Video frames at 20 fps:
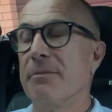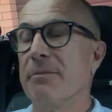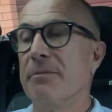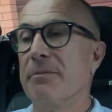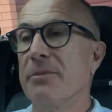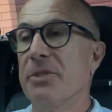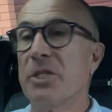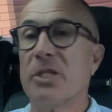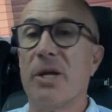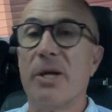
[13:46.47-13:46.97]

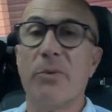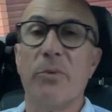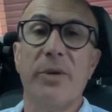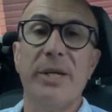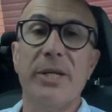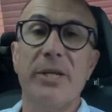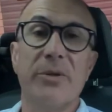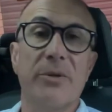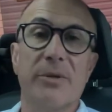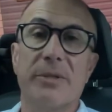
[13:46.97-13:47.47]
just like
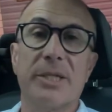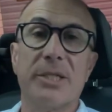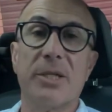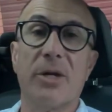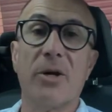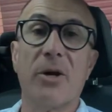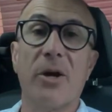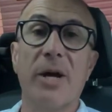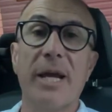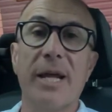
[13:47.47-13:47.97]
we do, just
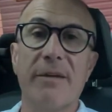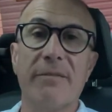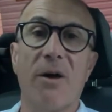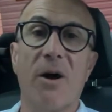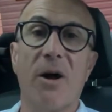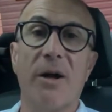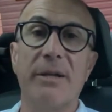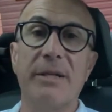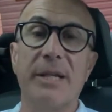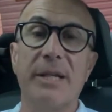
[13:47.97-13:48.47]
like I have,
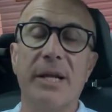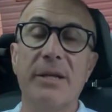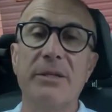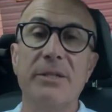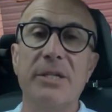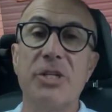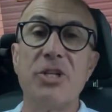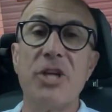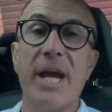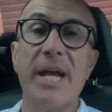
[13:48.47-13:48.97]
you know,
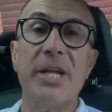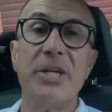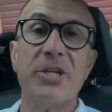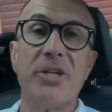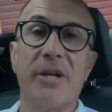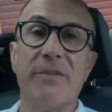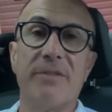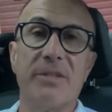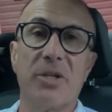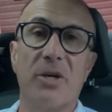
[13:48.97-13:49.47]
you change
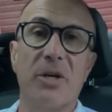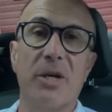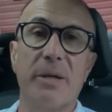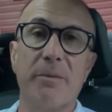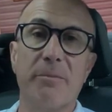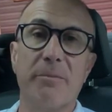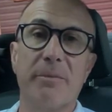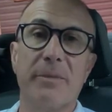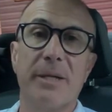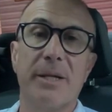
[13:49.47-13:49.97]
over
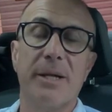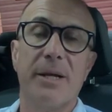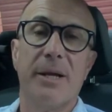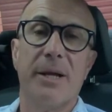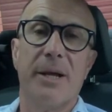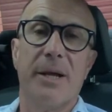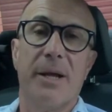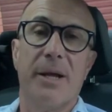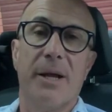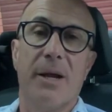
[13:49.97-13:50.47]
time.
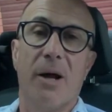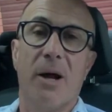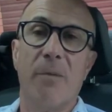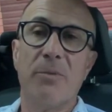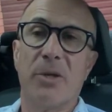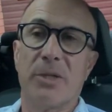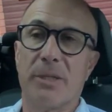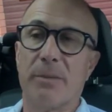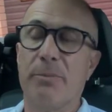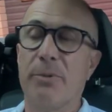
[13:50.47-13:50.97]
I'm
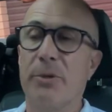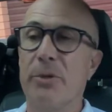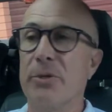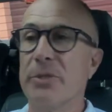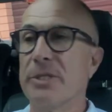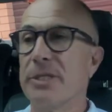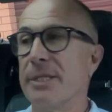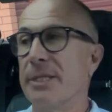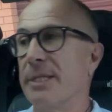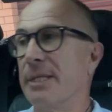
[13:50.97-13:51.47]
not the
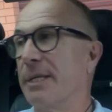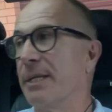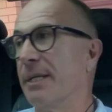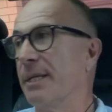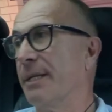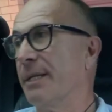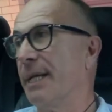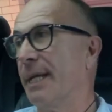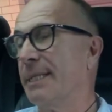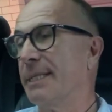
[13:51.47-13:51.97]
person
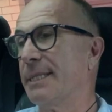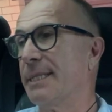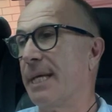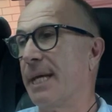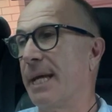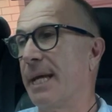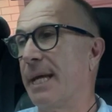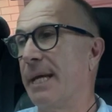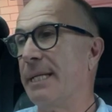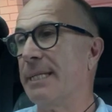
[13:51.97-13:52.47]
that,
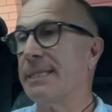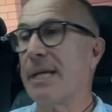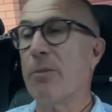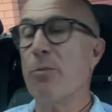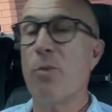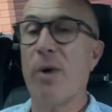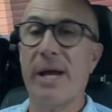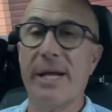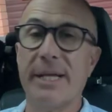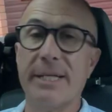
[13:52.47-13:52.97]
in
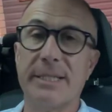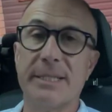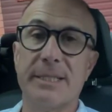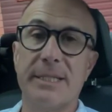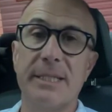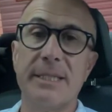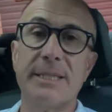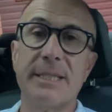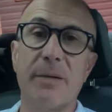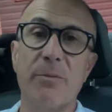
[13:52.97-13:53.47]
some ways,
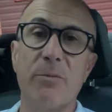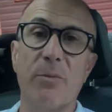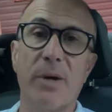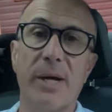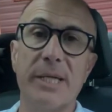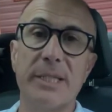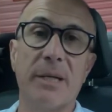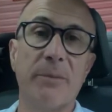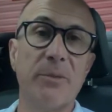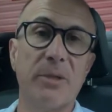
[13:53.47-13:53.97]

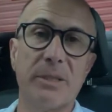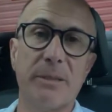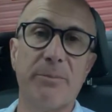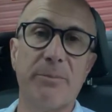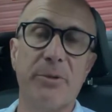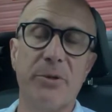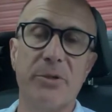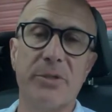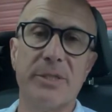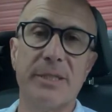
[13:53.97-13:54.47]
I'm not the
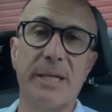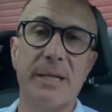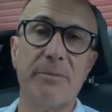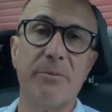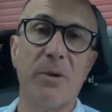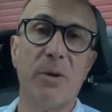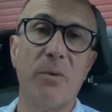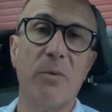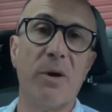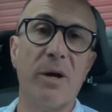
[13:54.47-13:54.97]
person that
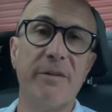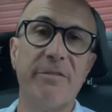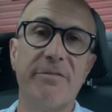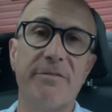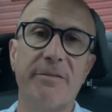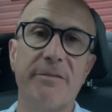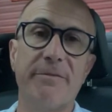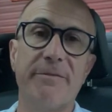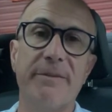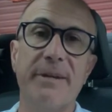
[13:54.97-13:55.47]
my
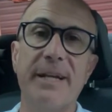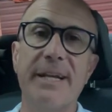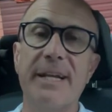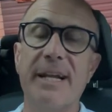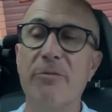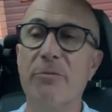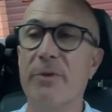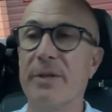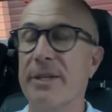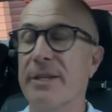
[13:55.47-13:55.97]
wife fell in
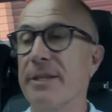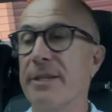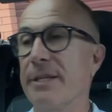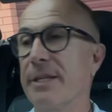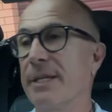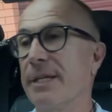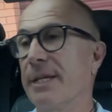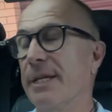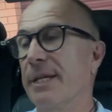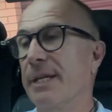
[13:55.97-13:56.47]
love with.
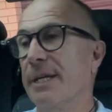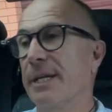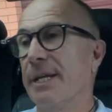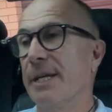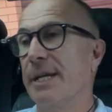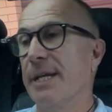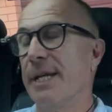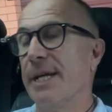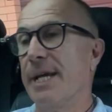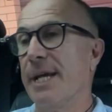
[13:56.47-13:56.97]

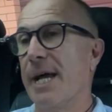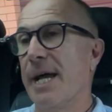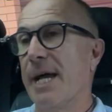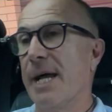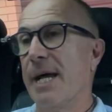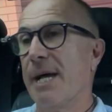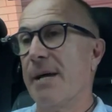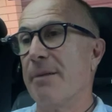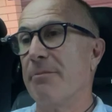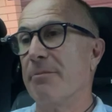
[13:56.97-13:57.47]

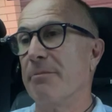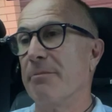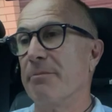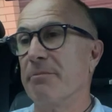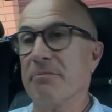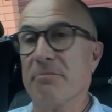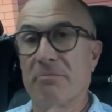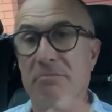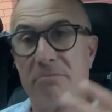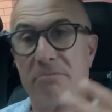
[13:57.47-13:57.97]
I
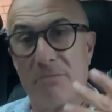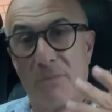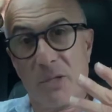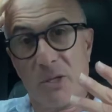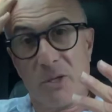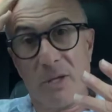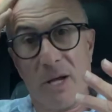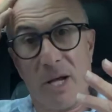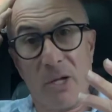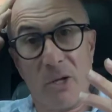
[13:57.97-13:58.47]

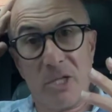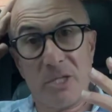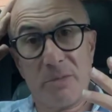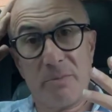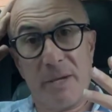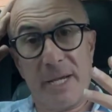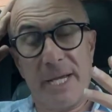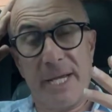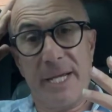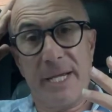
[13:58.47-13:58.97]
lost
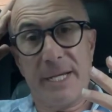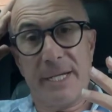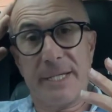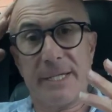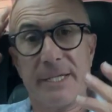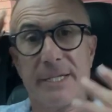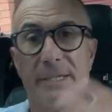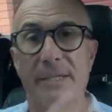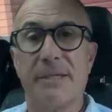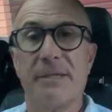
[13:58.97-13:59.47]
my hair.
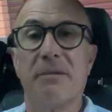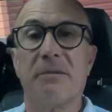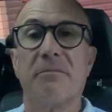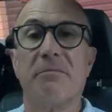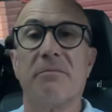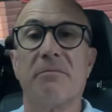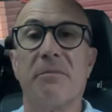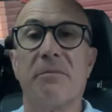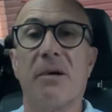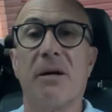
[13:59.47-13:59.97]

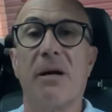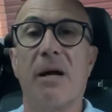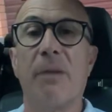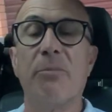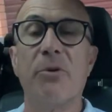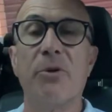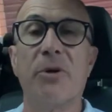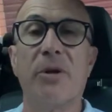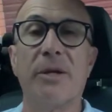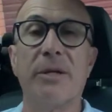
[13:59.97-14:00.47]
I
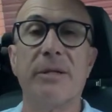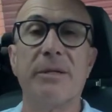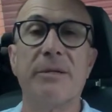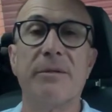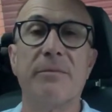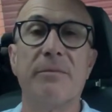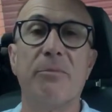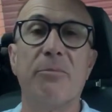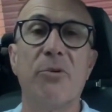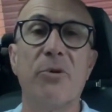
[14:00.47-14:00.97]
put
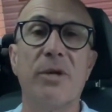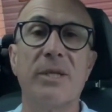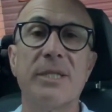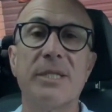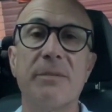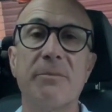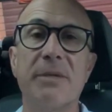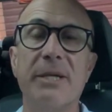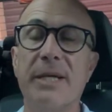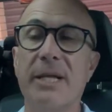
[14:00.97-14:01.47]
on
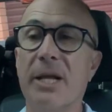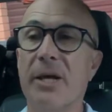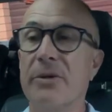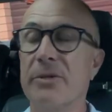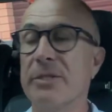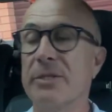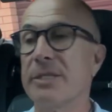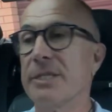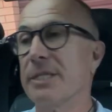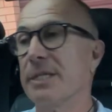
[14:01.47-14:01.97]
some
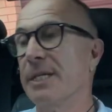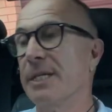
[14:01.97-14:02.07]
kilos.